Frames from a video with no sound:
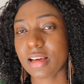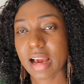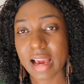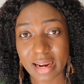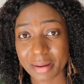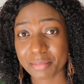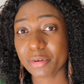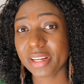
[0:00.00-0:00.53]

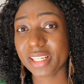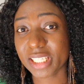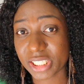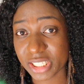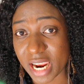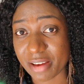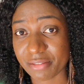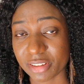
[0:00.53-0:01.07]
And I'm already
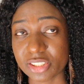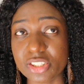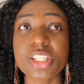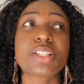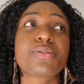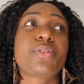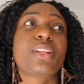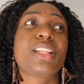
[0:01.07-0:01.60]
driving
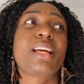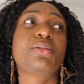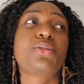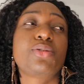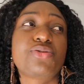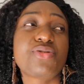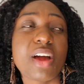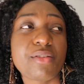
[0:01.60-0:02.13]
just for them
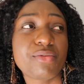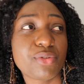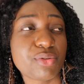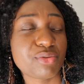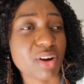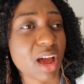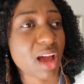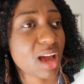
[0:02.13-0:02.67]
to drive
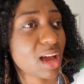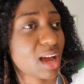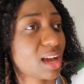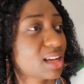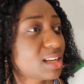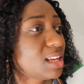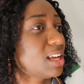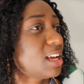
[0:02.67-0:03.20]
you
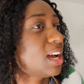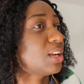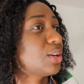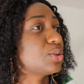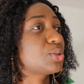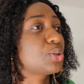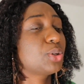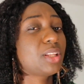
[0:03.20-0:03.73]
around, and you
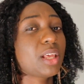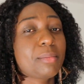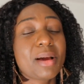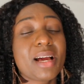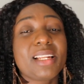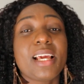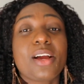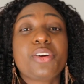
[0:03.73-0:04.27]
show them,
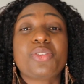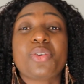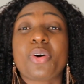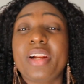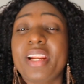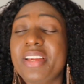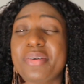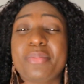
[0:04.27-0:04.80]
and they're going to
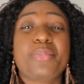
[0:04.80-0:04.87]
collect your